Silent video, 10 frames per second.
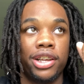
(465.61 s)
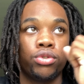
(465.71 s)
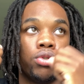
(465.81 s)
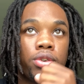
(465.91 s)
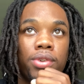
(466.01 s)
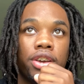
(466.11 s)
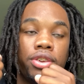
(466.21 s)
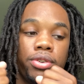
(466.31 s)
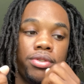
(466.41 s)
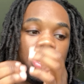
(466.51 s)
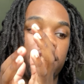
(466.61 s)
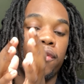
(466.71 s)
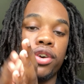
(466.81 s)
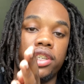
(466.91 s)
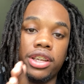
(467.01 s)
that's going around
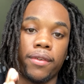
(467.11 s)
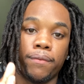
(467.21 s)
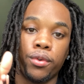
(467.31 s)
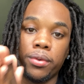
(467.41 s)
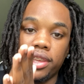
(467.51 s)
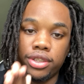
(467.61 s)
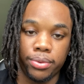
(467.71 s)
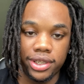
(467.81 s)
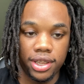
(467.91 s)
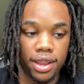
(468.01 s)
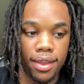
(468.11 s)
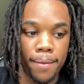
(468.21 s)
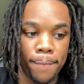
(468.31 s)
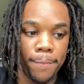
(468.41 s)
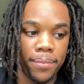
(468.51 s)
for she can fully twist it in.